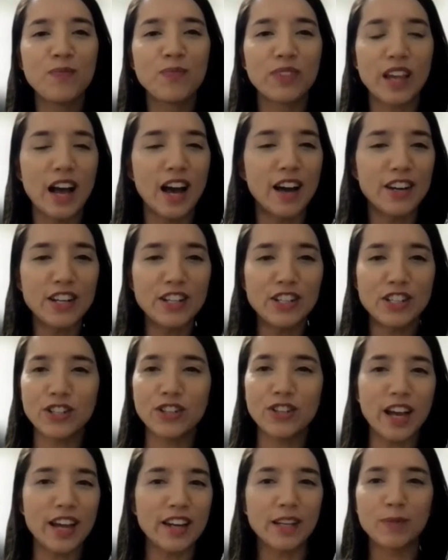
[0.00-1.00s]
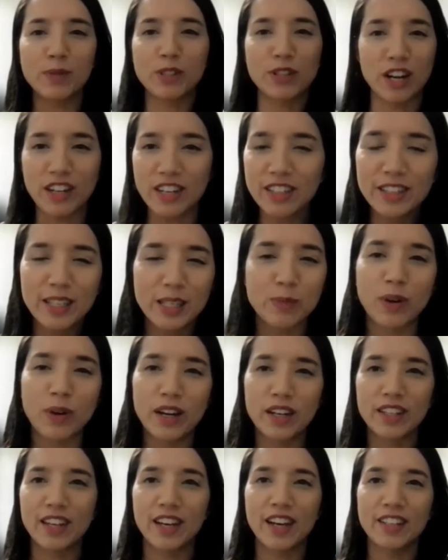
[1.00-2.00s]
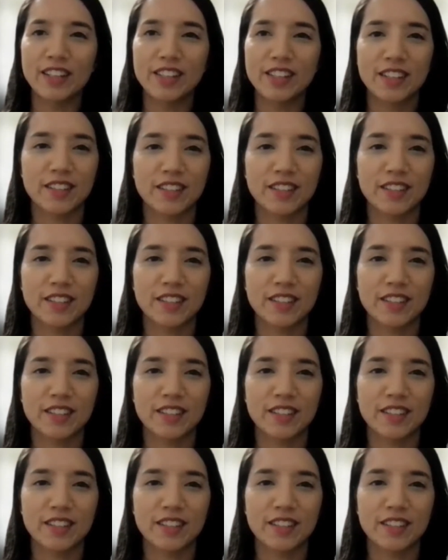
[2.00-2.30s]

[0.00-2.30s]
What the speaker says: How did you end up starting this podcast?